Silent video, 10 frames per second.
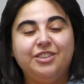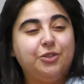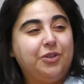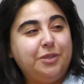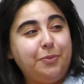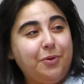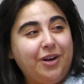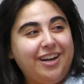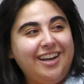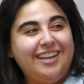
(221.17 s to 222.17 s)

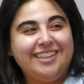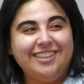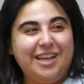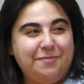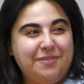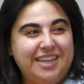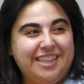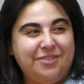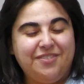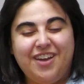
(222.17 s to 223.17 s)
Georgia-born little company
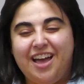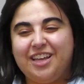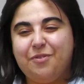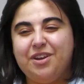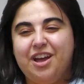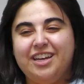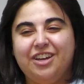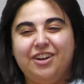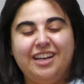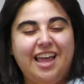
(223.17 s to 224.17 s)
that we've got going on
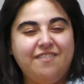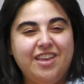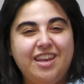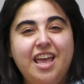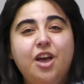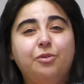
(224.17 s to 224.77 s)
here at Leaven.